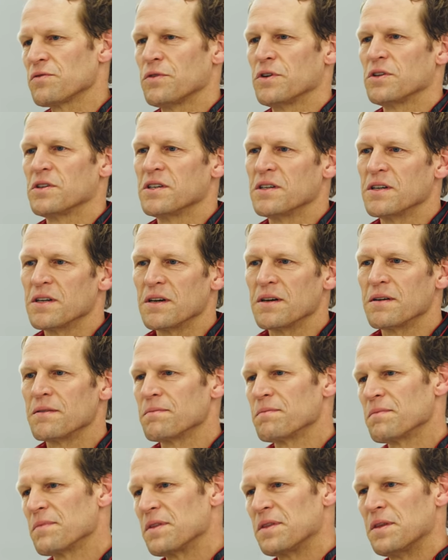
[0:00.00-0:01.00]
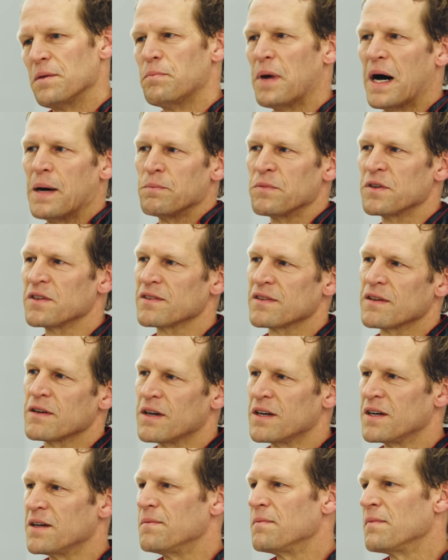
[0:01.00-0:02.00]
for the, the bumps
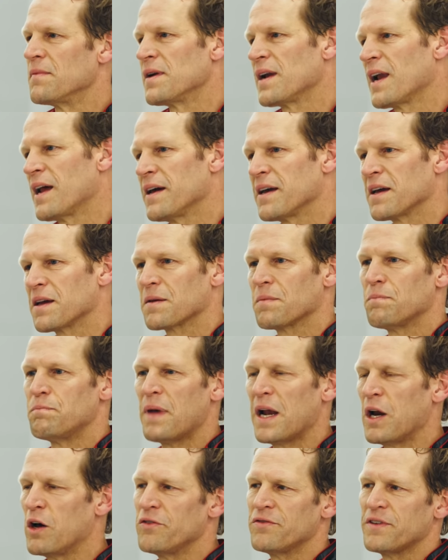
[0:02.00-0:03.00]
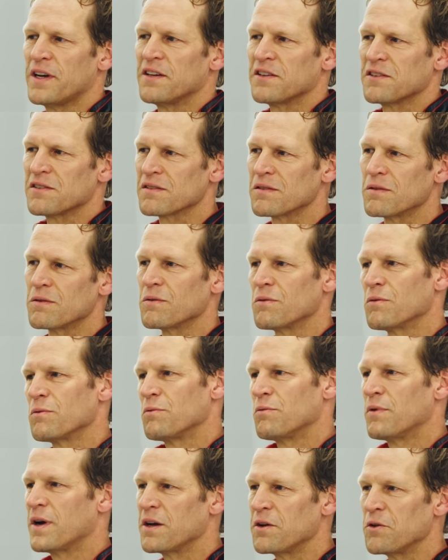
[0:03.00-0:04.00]
um, like Bellof S,
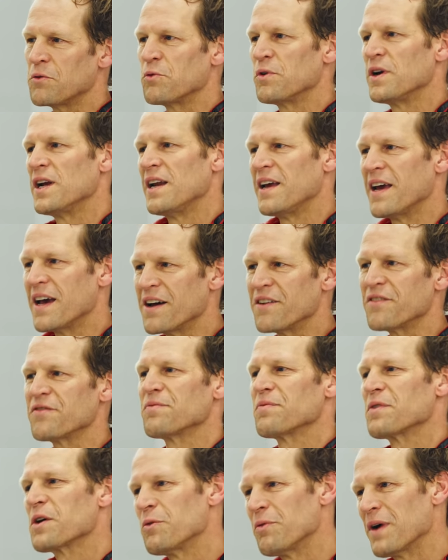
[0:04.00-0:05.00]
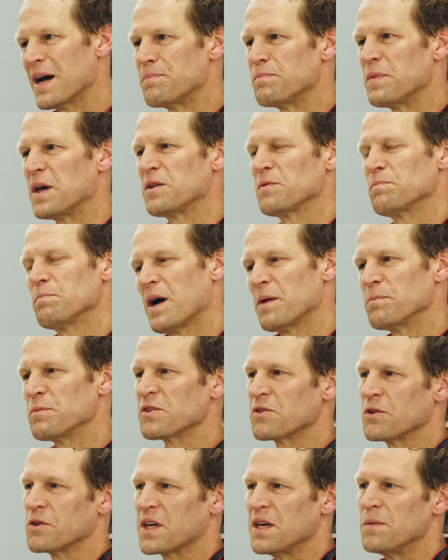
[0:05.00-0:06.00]
where you really have quite big bumps
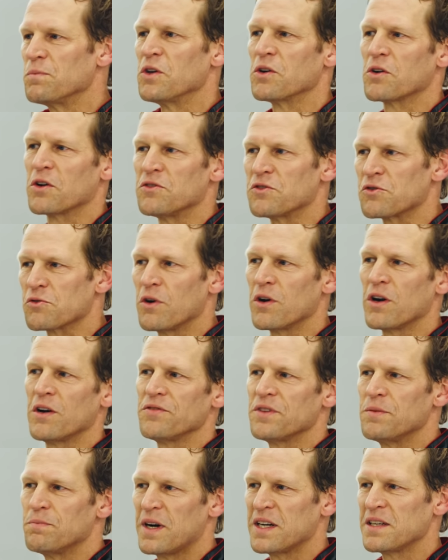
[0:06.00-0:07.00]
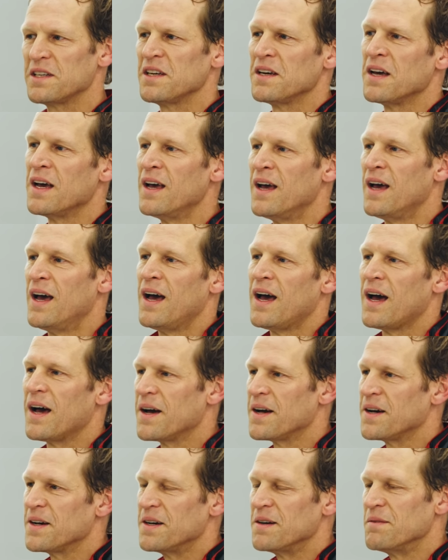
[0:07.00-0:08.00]
to keep the control of the body
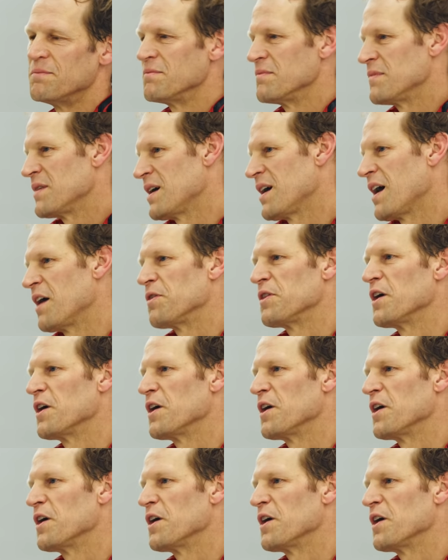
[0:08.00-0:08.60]
um, and